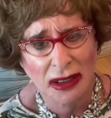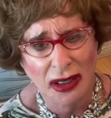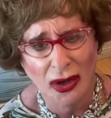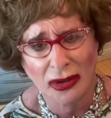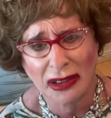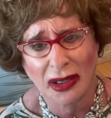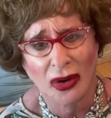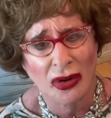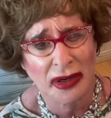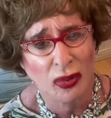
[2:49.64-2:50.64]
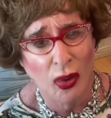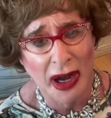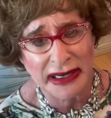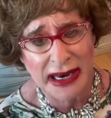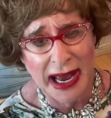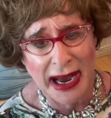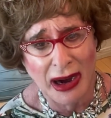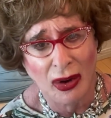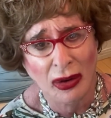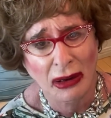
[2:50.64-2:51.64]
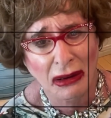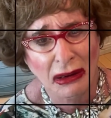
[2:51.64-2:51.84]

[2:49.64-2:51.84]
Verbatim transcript: Oh Lord, what now?